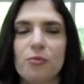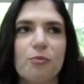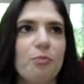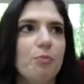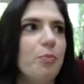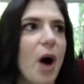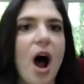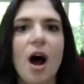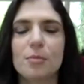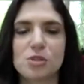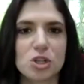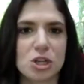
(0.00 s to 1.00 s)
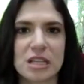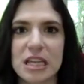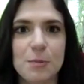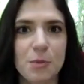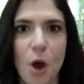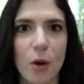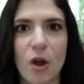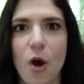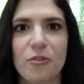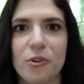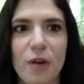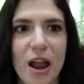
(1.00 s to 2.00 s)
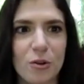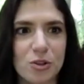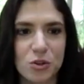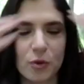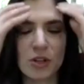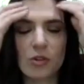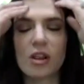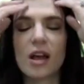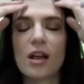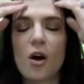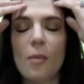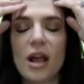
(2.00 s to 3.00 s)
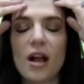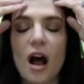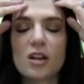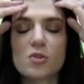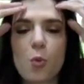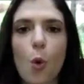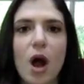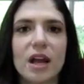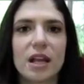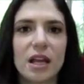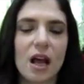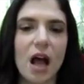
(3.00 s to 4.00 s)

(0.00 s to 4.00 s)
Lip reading: bombs just keep going off around you and you're like, oh my gosh, what,